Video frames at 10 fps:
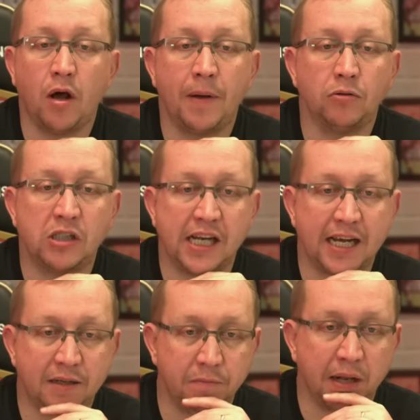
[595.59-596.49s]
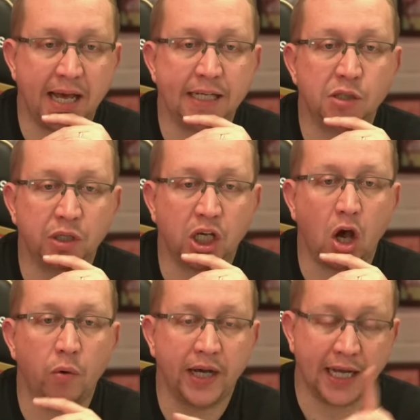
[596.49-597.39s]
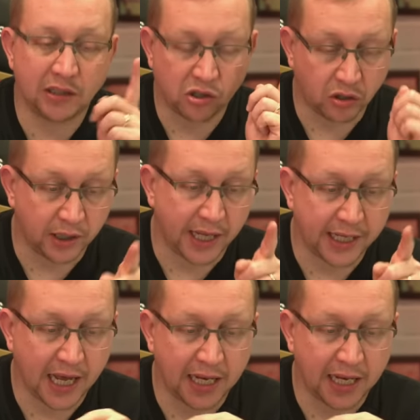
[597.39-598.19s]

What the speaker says: about certain players. We go again Sunday.